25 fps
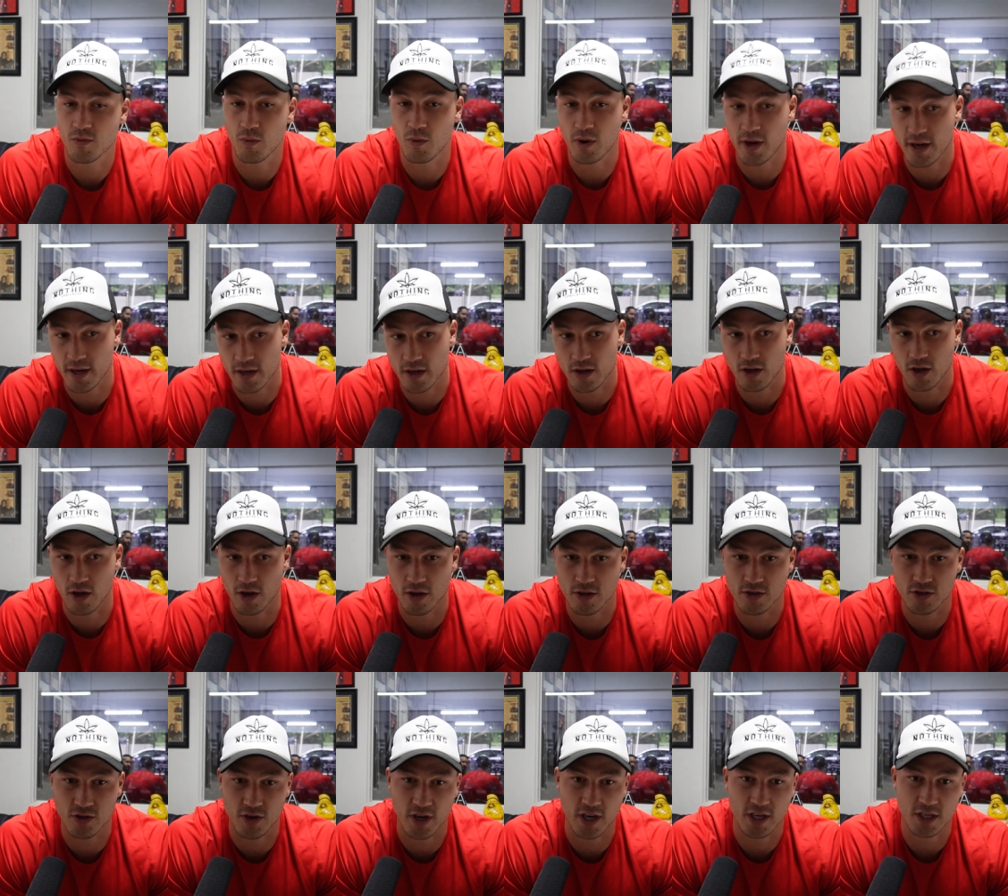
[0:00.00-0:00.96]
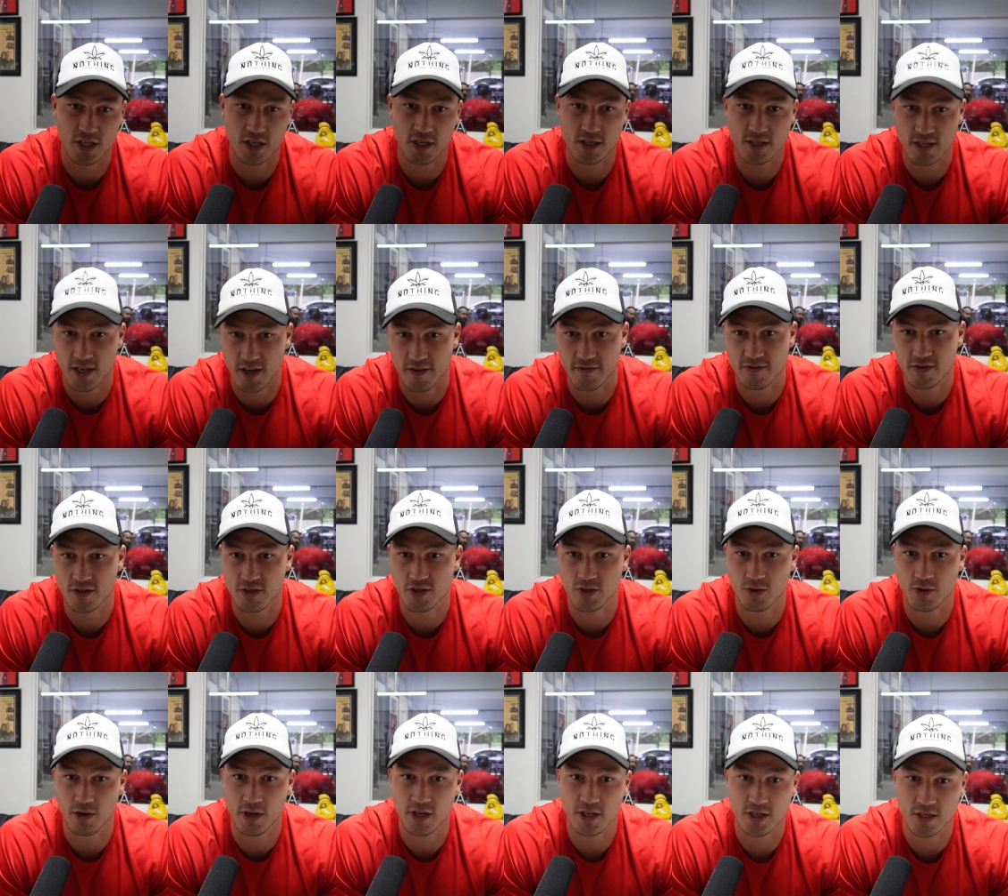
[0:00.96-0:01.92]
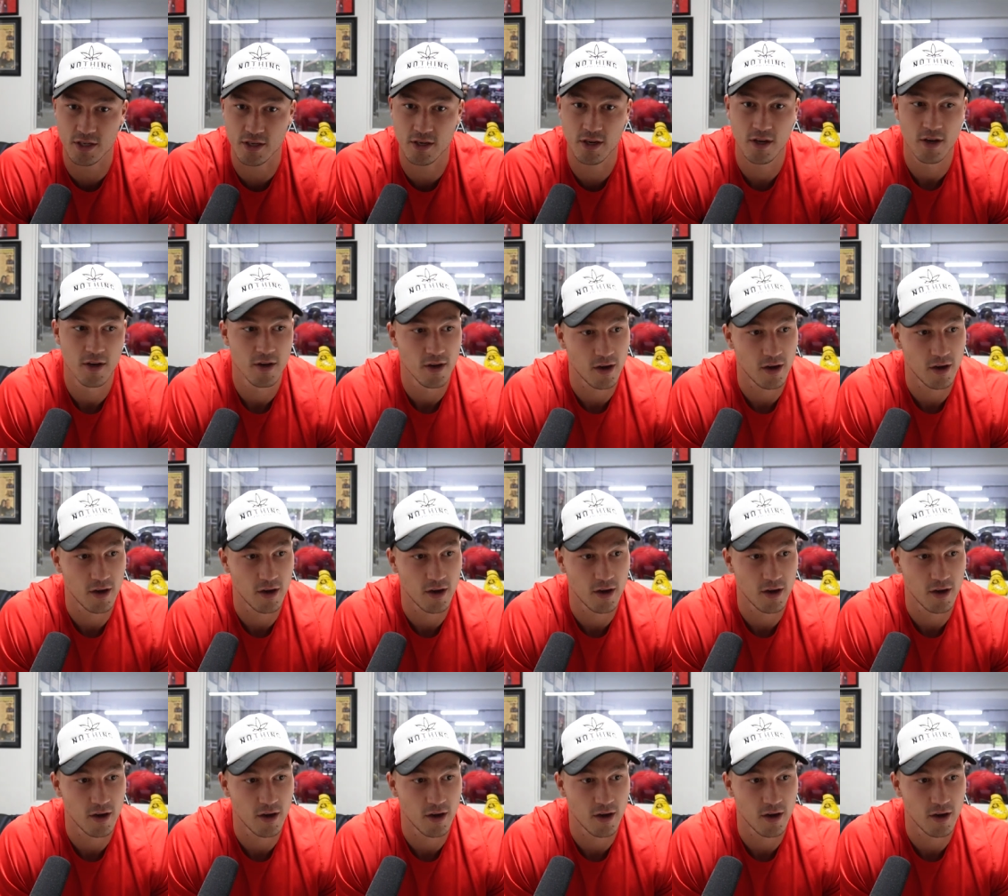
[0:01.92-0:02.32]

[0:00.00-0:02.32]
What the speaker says: One, going to Russia, tough situation.